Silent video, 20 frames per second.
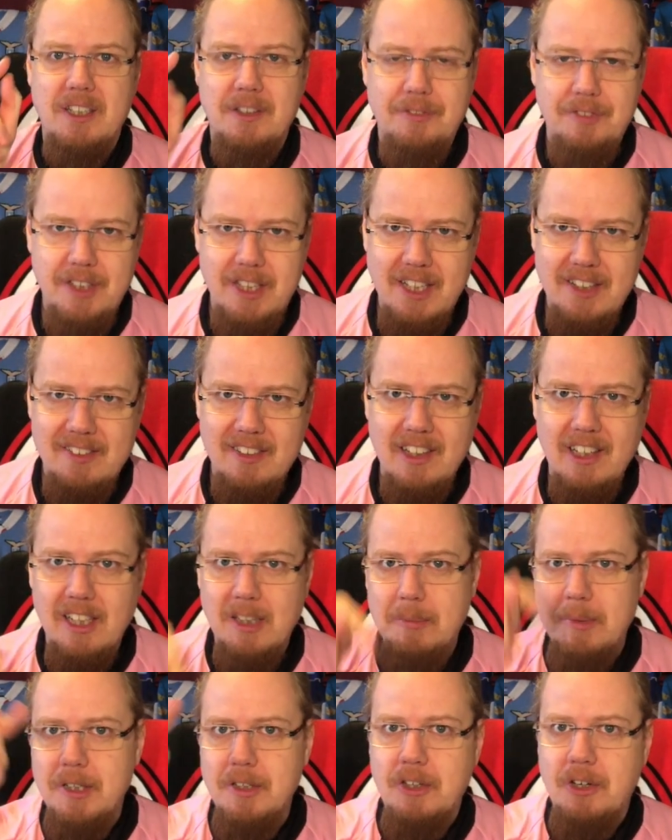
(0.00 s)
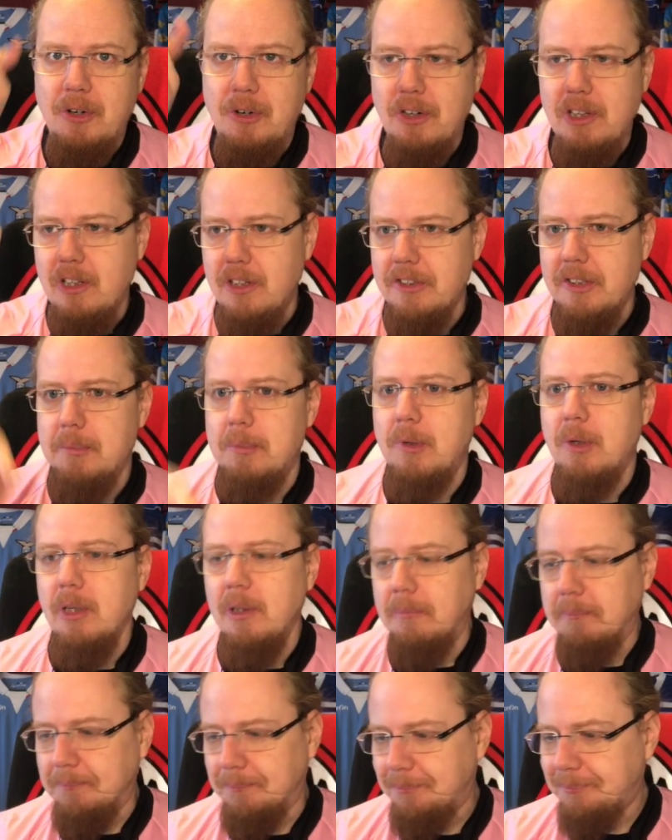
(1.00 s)
If he gets a little bit of curl on the
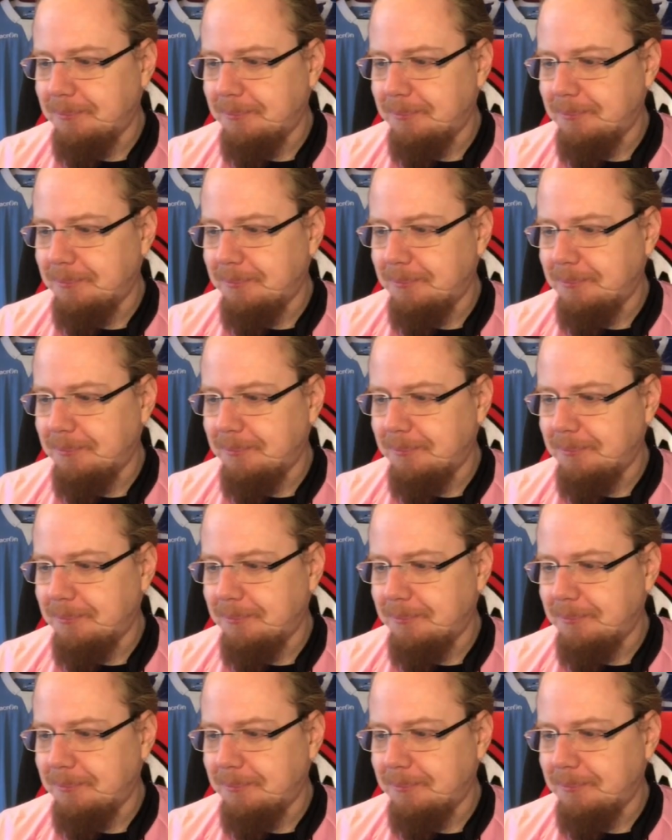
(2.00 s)
ball,